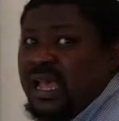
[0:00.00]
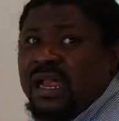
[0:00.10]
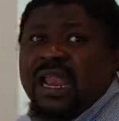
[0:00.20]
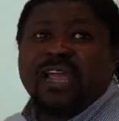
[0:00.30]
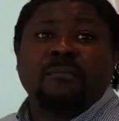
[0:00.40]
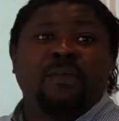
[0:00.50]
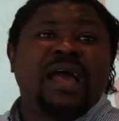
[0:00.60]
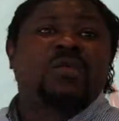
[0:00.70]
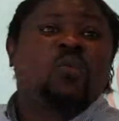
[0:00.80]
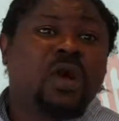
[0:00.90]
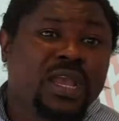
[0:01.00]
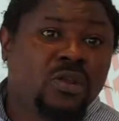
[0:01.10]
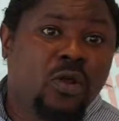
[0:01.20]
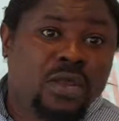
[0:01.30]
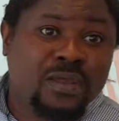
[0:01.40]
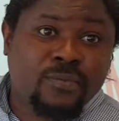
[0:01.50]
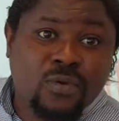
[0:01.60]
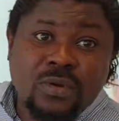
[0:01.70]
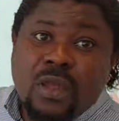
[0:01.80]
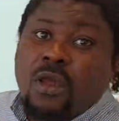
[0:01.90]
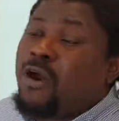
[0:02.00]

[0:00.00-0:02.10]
like man working on the moon,